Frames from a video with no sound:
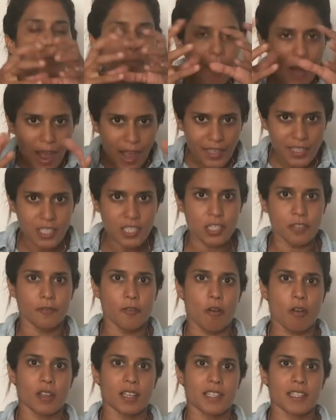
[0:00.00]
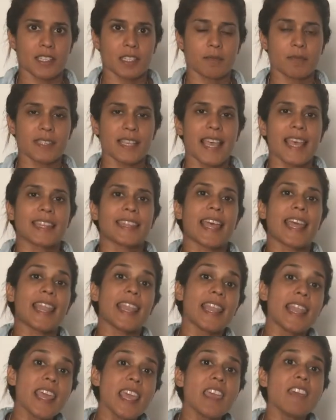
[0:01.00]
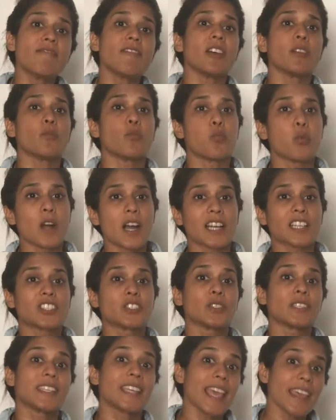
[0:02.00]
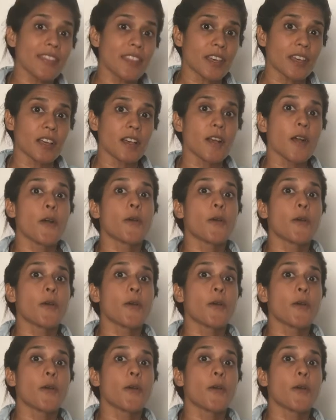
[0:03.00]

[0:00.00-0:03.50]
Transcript: bunch of organisms that live and work together